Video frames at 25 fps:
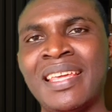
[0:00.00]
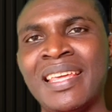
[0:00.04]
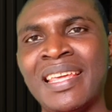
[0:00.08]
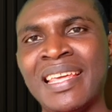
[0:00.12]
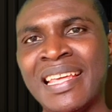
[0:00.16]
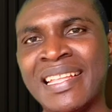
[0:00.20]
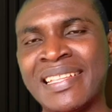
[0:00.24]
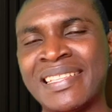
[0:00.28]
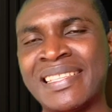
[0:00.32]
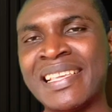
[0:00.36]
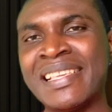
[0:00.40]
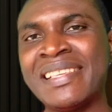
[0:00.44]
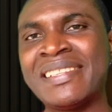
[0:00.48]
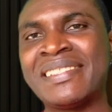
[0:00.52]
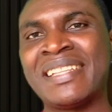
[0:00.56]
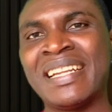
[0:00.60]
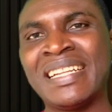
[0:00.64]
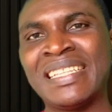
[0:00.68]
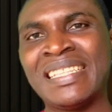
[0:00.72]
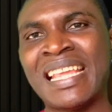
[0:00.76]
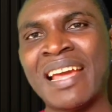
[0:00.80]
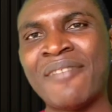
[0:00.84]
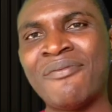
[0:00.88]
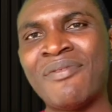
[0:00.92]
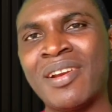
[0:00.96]
it is the
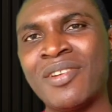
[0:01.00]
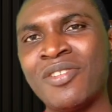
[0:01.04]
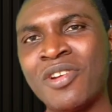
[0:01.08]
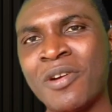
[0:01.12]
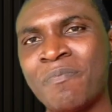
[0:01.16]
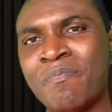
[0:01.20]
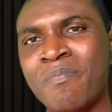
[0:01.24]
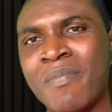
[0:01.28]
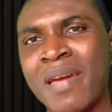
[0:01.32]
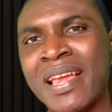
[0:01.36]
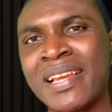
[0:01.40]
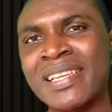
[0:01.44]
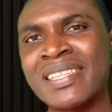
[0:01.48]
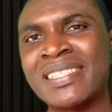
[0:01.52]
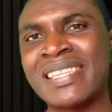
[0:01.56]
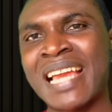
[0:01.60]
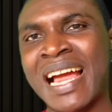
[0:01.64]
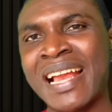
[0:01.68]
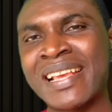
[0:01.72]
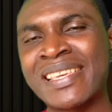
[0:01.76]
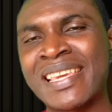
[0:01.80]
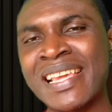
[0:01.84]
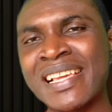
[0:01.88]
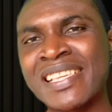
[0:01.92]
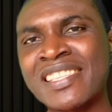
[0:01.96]
development
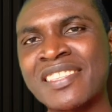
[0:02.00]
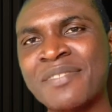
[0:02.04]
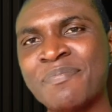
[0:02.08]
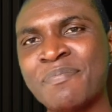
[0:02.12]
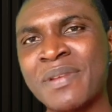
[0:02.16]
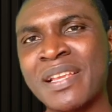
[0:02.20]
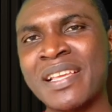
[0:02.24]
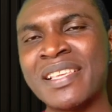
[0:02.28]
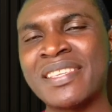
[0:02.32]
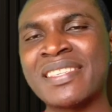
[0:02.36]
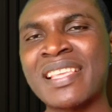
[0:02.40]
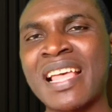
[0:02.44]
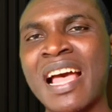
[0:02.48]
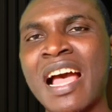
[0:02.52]
that takes place